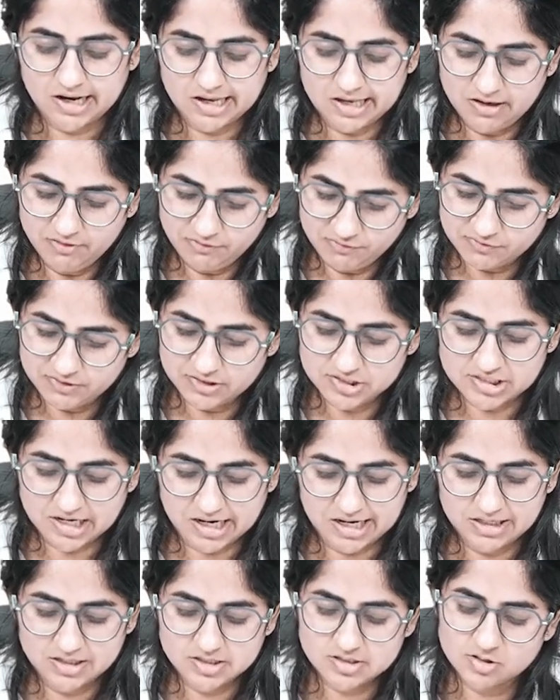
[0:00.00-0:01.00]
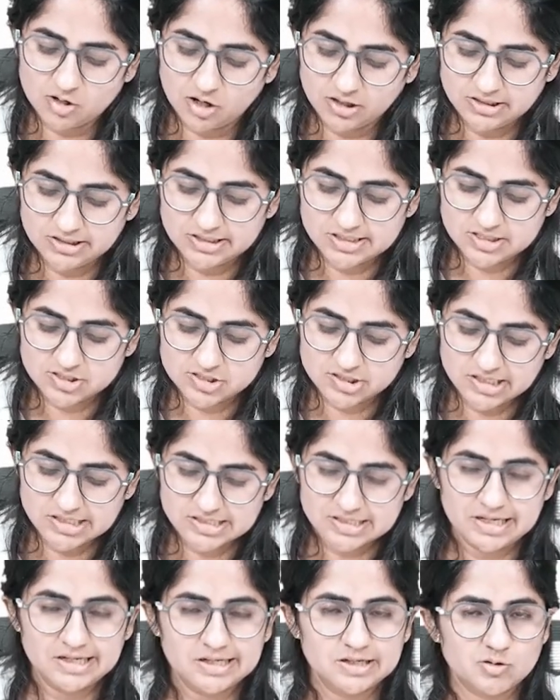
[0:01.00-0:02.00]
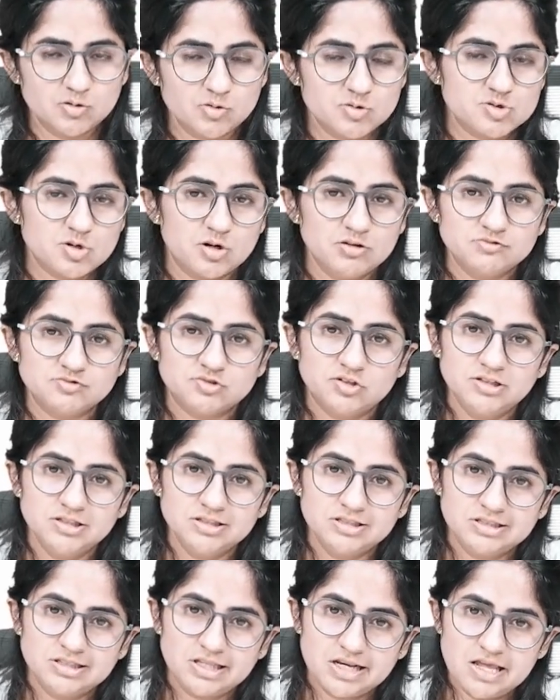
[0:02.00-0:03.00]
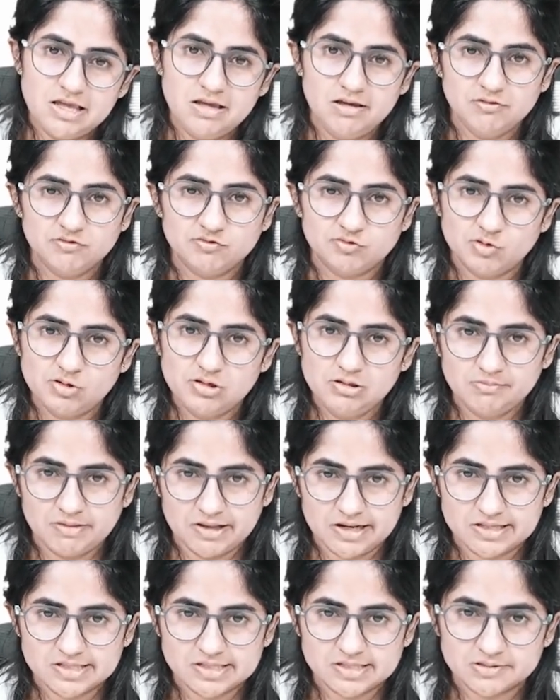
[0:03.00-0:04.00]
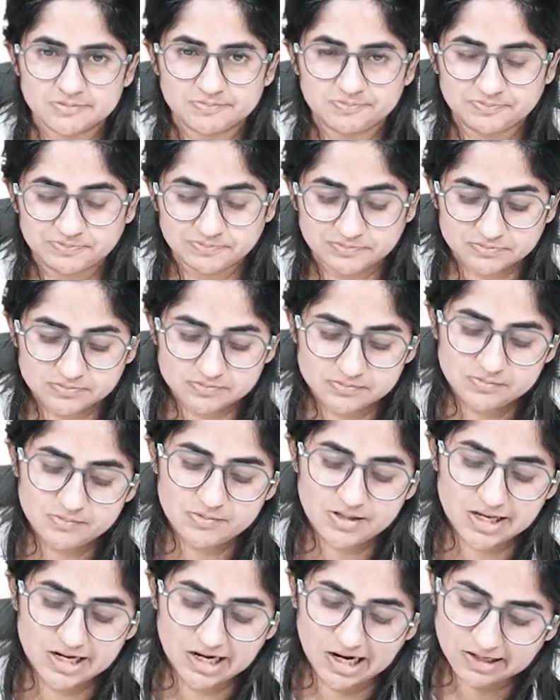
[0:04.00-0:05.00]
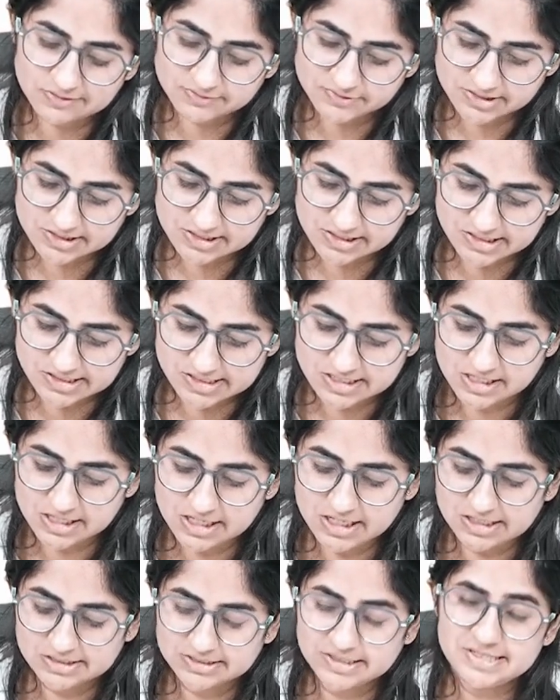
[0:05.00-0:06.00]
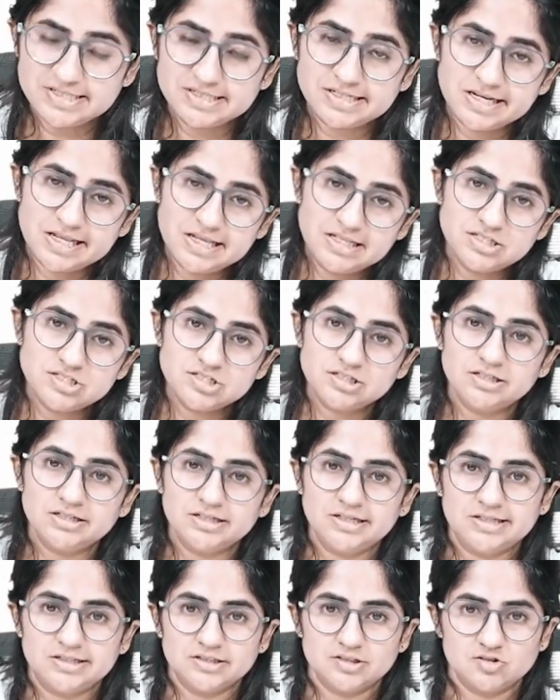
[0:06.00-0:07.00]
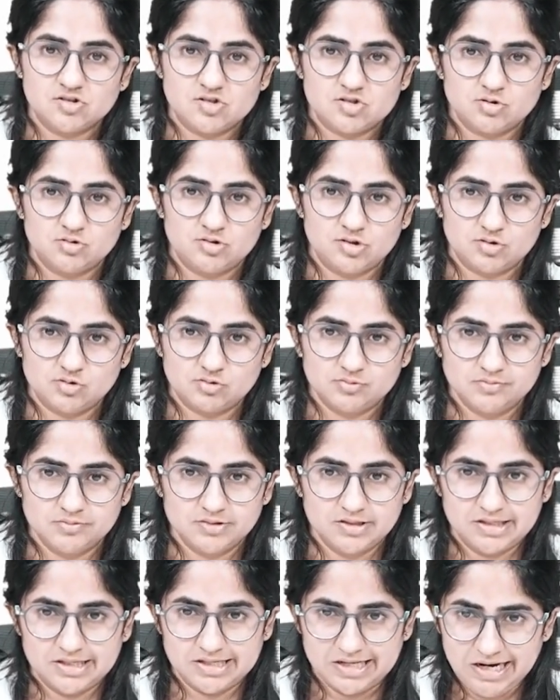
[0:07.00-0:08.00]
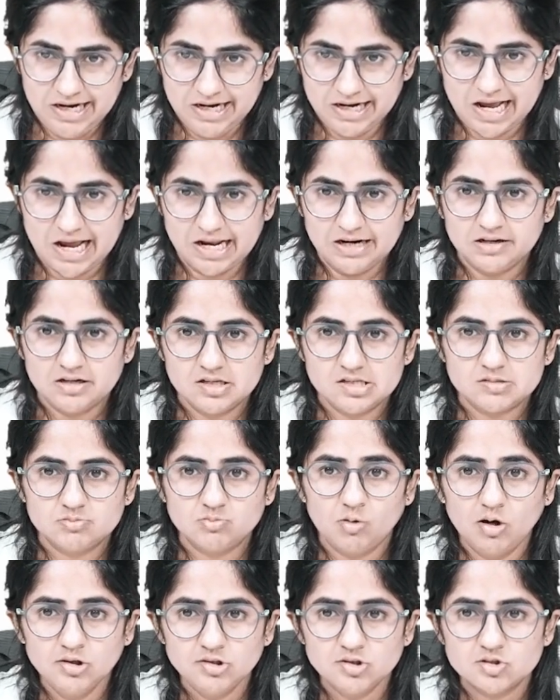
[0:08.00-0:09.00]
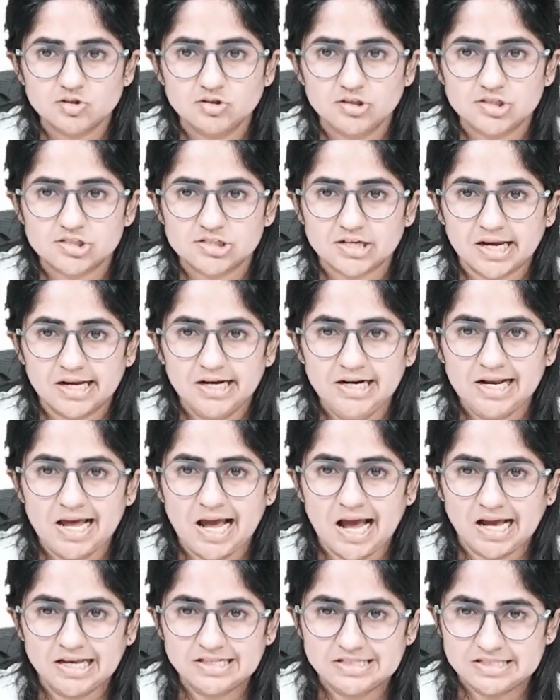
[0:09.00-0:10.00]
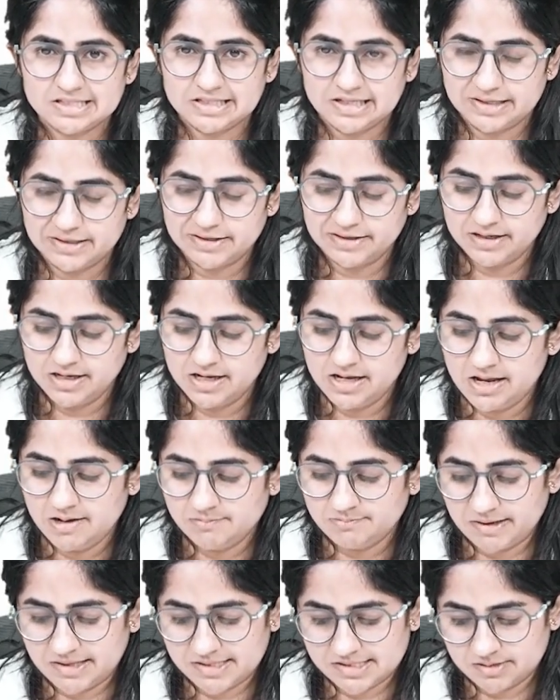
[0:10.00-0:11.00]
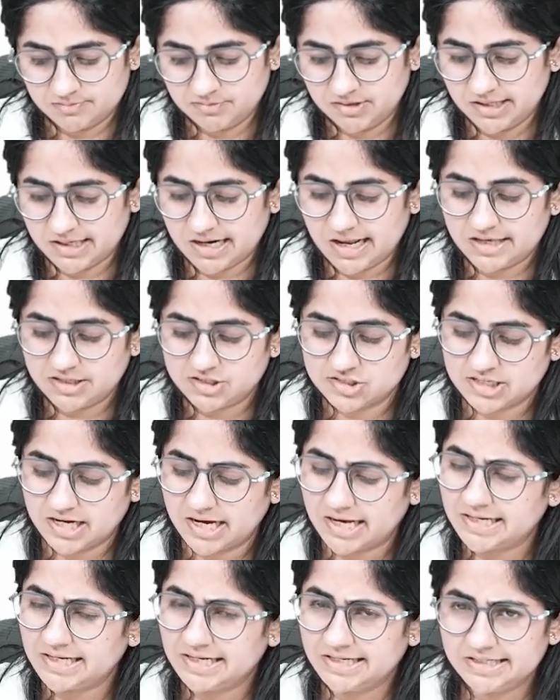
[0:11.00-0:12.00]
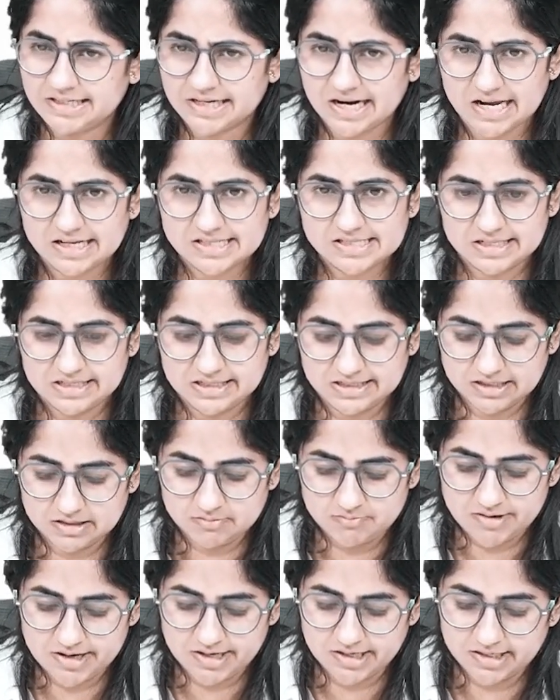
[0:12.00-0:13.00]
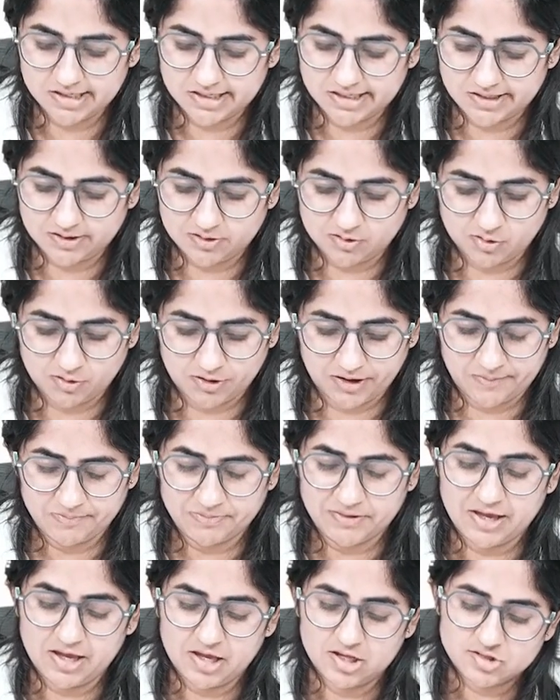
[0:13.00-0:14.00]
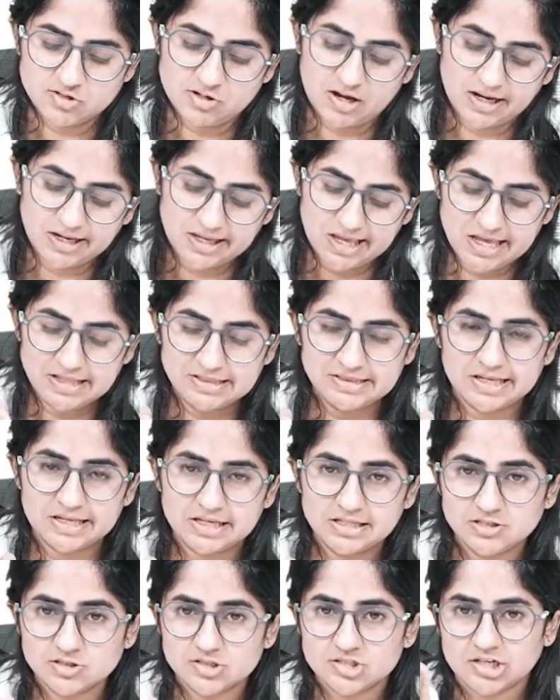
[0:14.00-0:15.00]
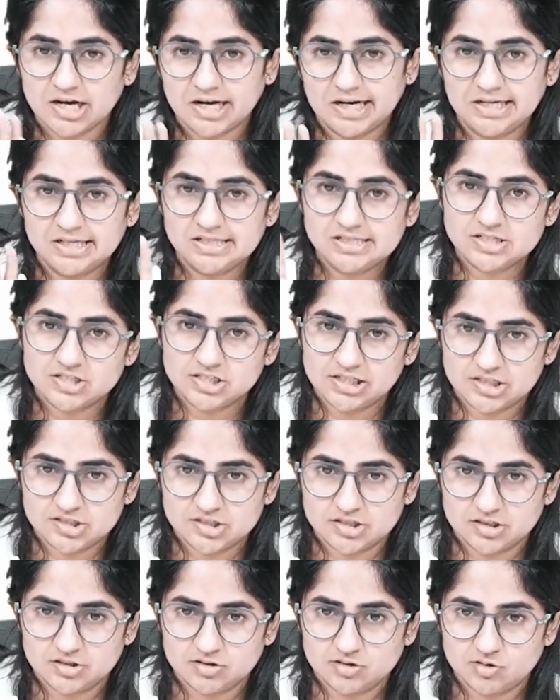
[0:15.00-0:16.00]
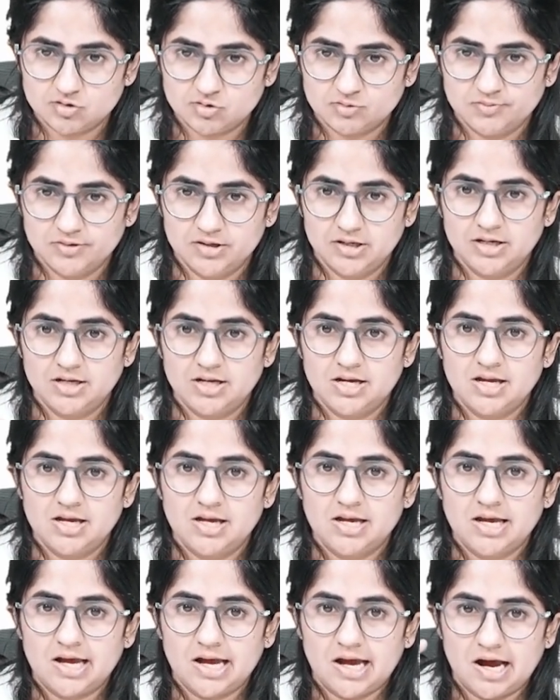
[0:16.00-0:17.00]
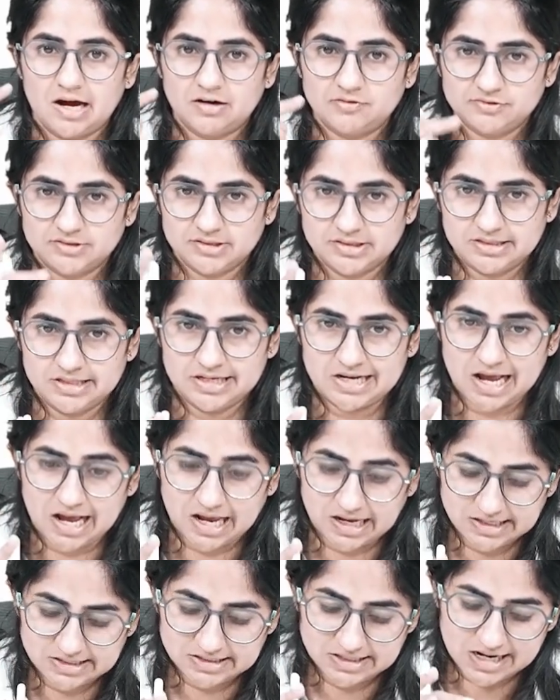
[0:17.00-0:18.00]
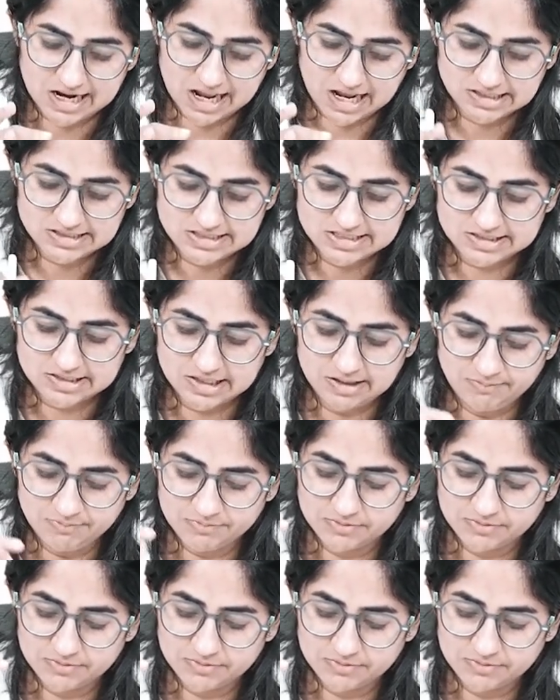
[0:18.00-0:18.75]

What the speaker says: If the child is not distressed, it goes on for 3 full minutes. After this, the stranger returns to the room, right? And responds to the child as needed, picks up the crying child, interacts a little bit. Okay. So again, there is child and stranger in the room. After in the last step,